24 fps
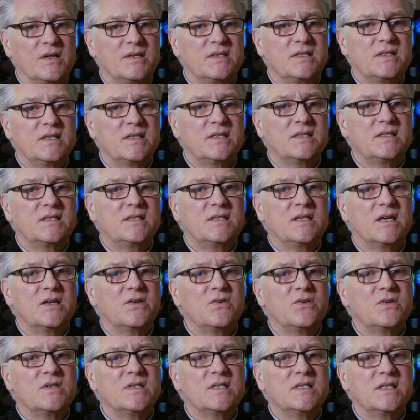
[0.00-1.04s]

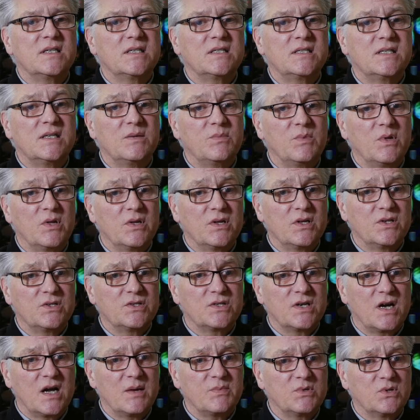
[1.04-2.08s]
660 million
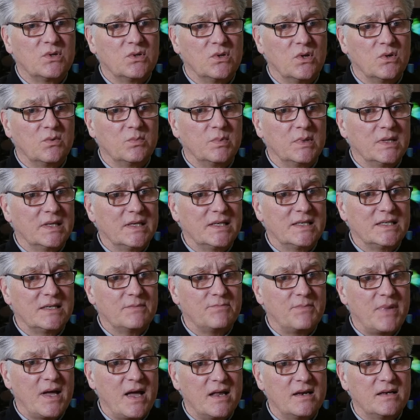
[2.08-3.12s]
jobs globally
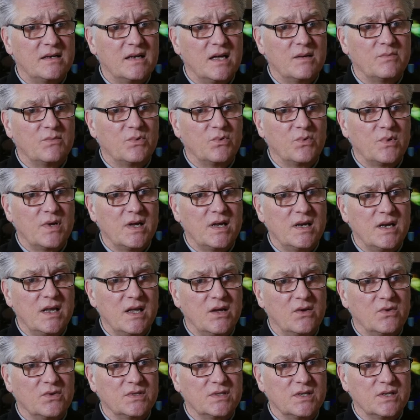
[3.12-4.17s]
depend on marine
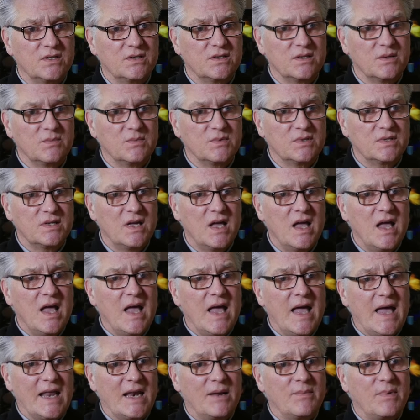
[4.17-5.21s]
ecosystems,
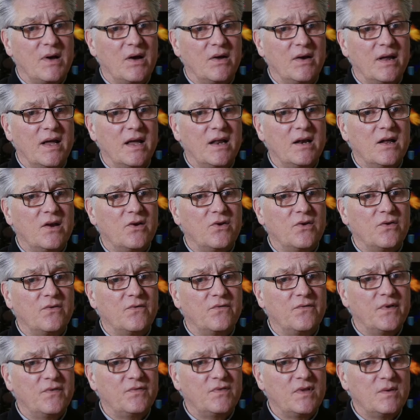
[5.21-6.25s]
and about
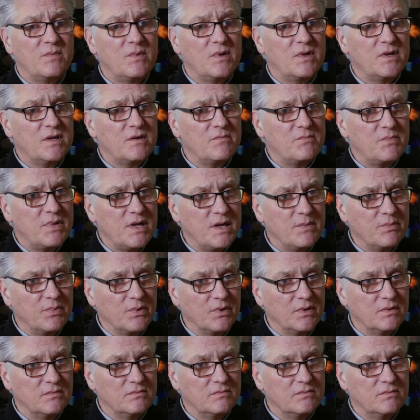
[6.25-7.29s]
850 million
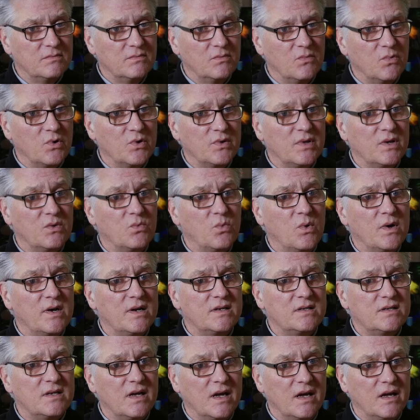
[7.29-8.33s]
people, more than 1
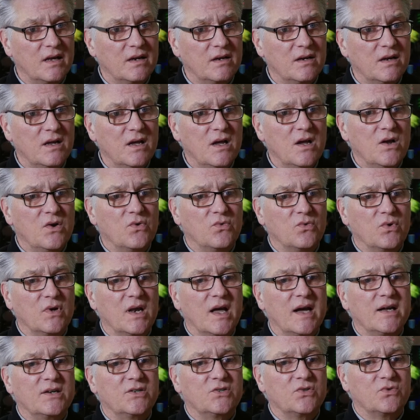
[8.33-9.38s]
in 10,
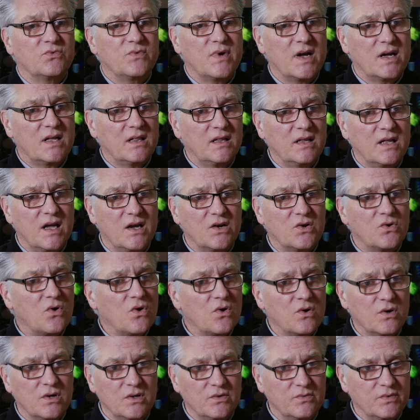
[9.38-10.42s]
rely directly on
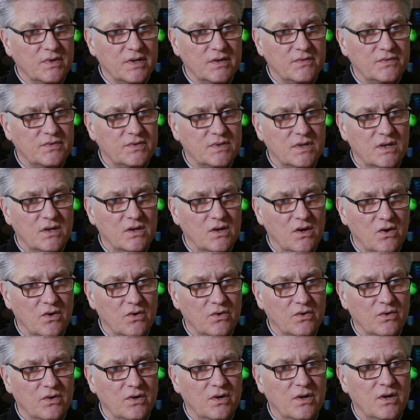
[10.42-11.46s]
coral reefs
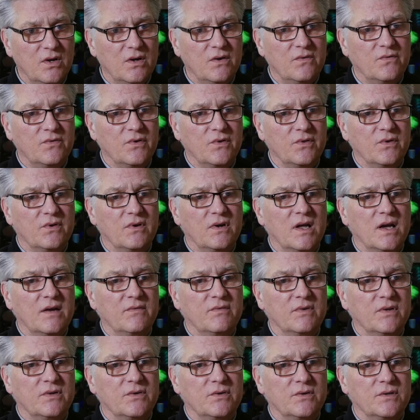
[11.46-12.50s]
alone for their
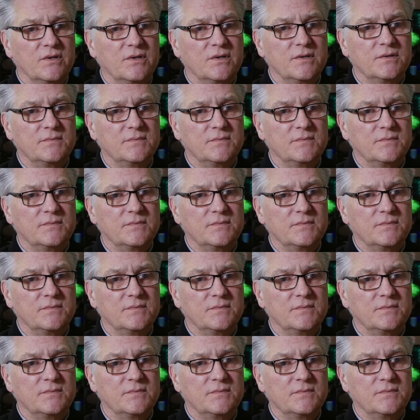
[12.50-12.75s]
livelihood.